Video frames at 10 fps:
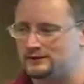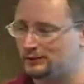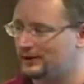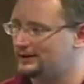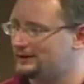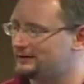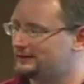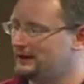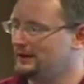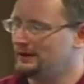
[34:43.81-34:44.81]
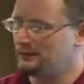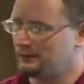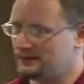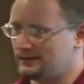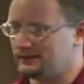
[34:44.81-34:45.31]
Instead of having two
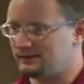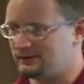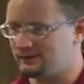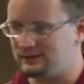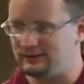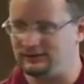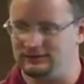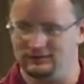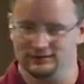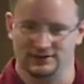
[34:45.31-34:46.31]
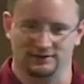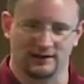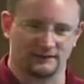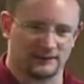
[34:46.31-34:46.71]
IDs, one to get into the